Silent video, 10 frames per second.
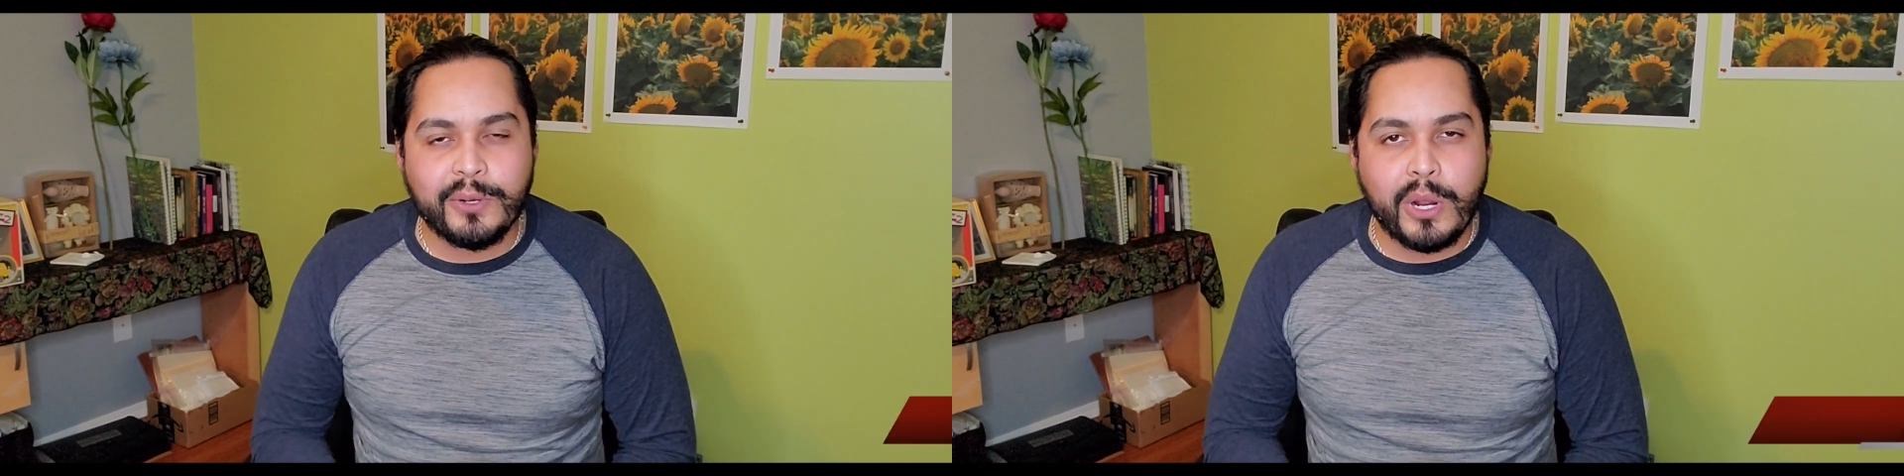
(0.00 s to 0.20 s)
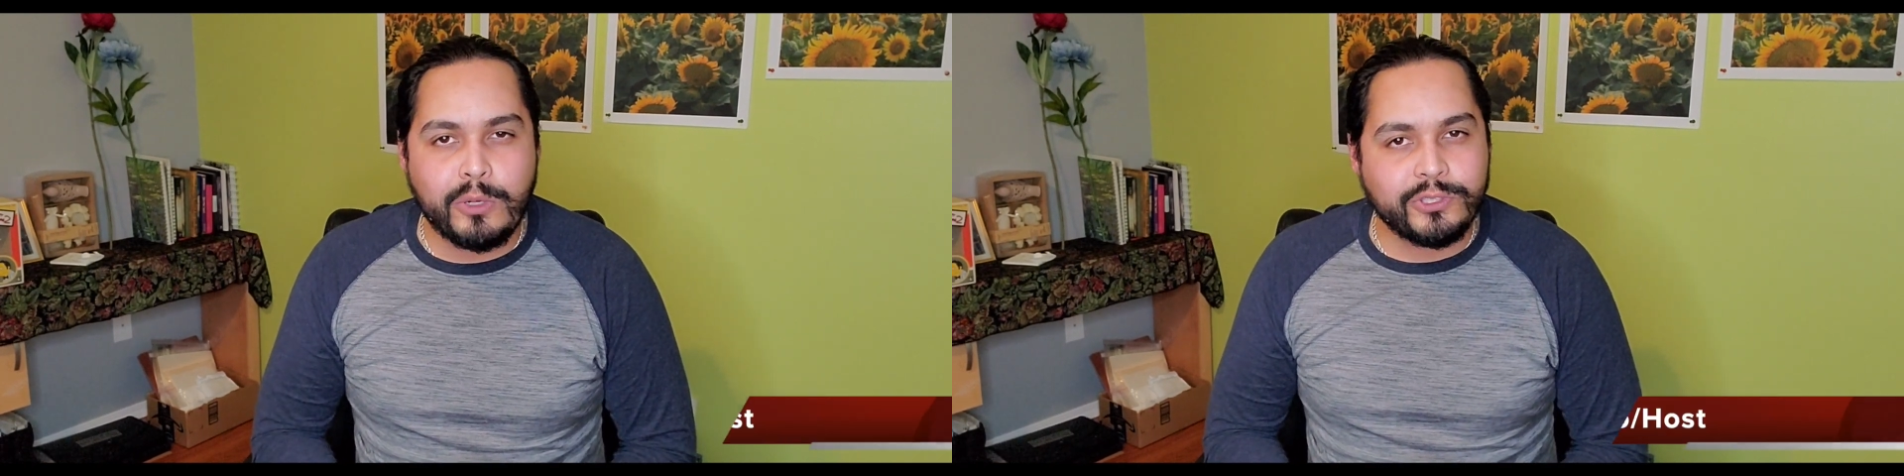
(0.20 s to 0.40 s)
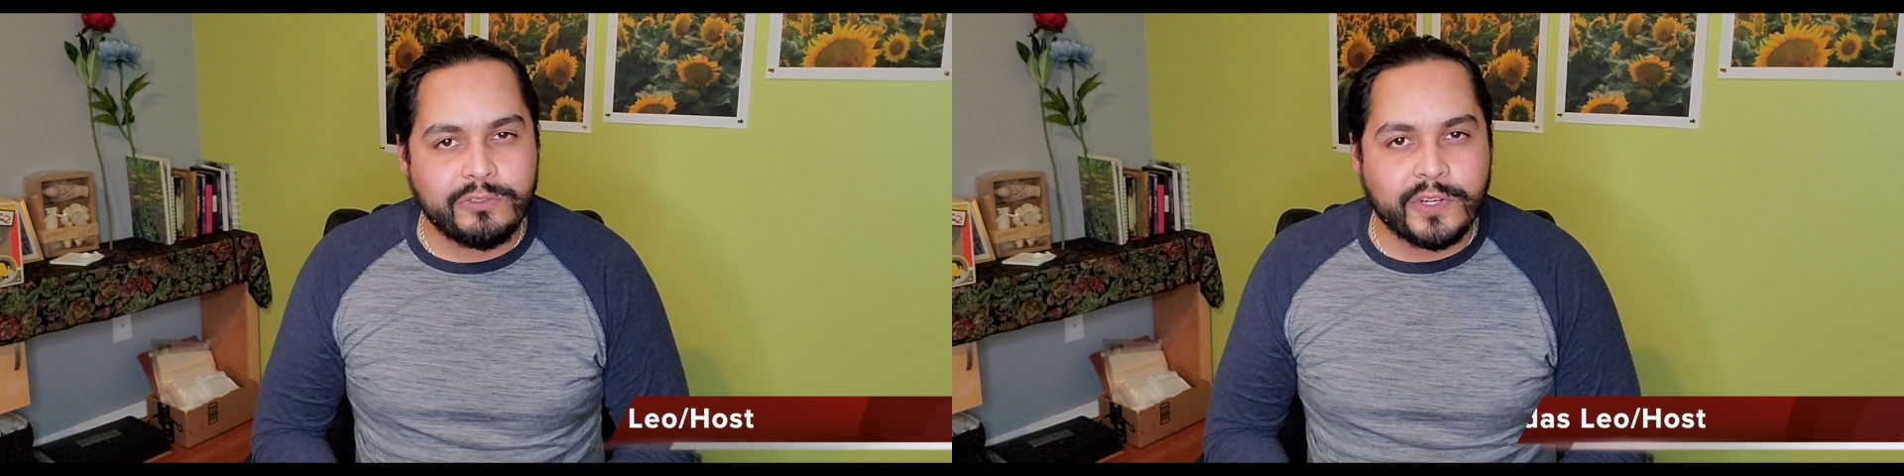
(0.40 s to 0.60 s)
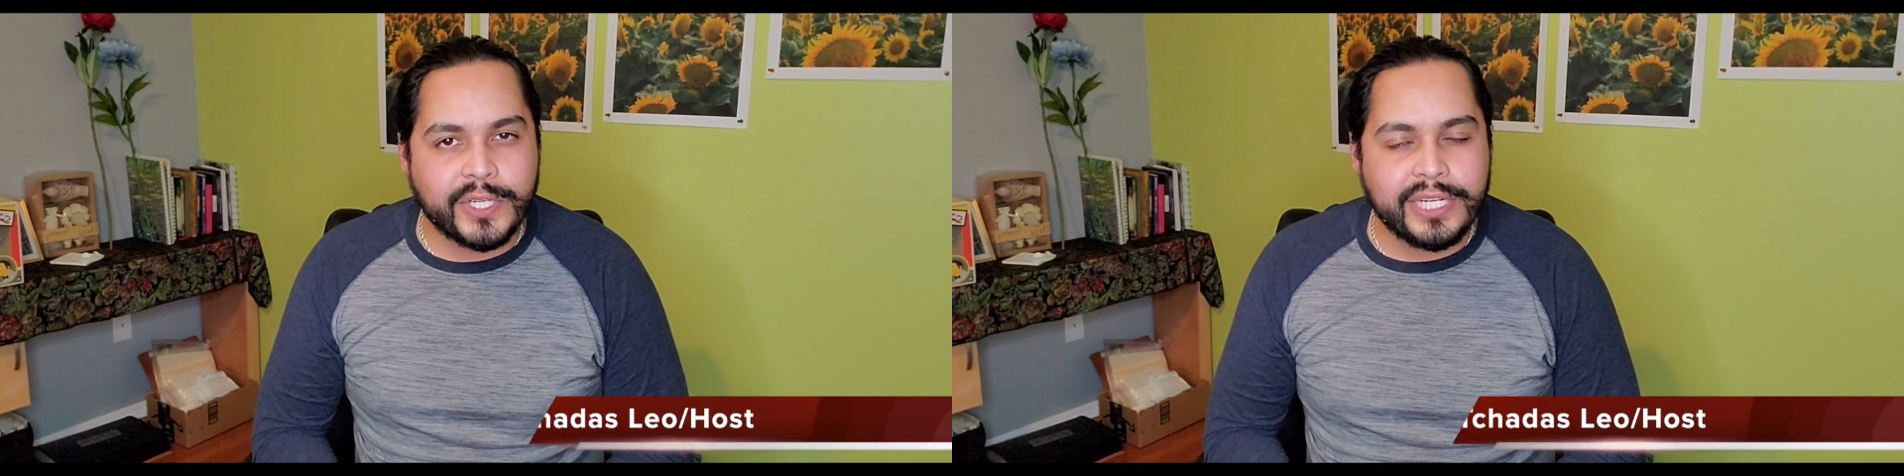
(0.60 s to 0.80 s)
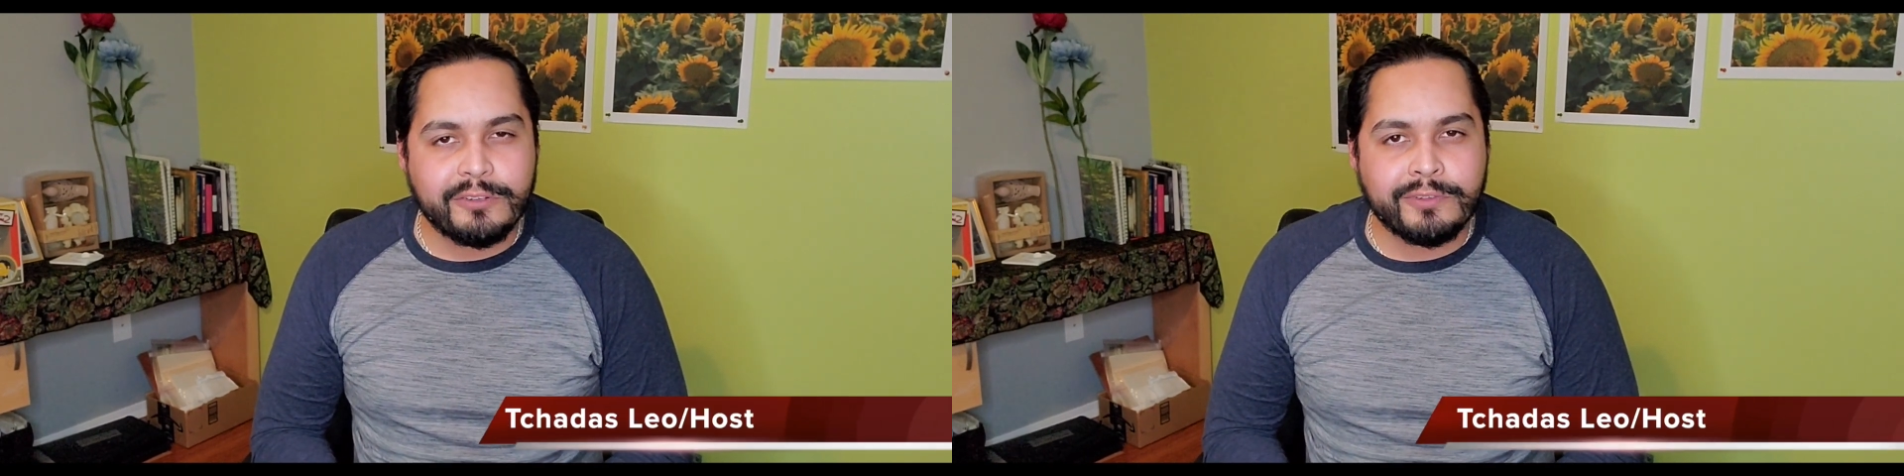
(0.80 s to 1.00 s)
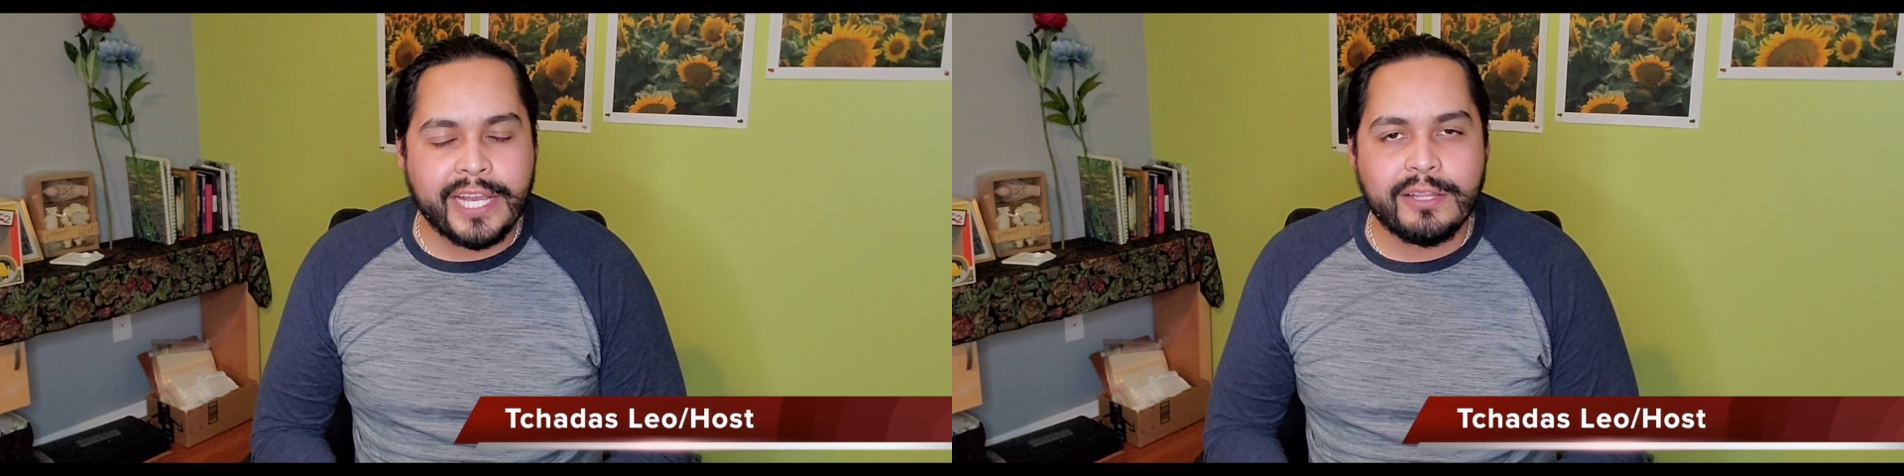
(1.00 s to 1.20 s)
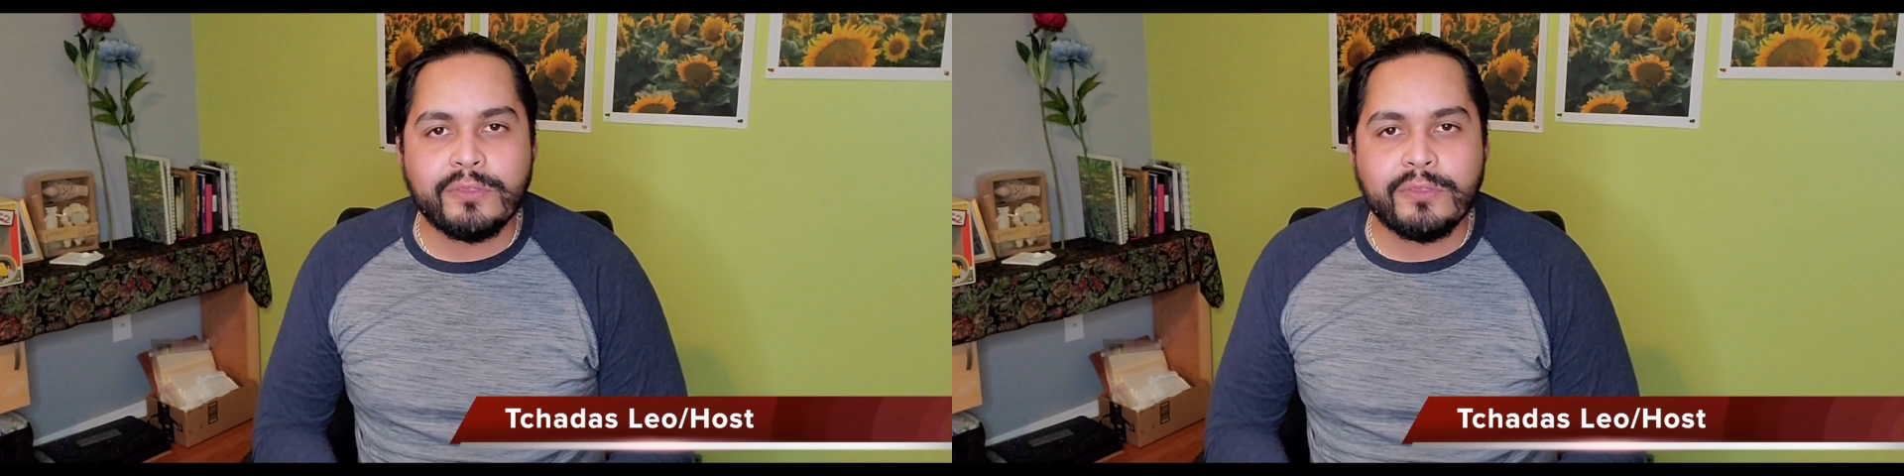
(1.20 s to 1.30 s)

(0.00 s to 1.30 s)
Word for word: host of our Native Land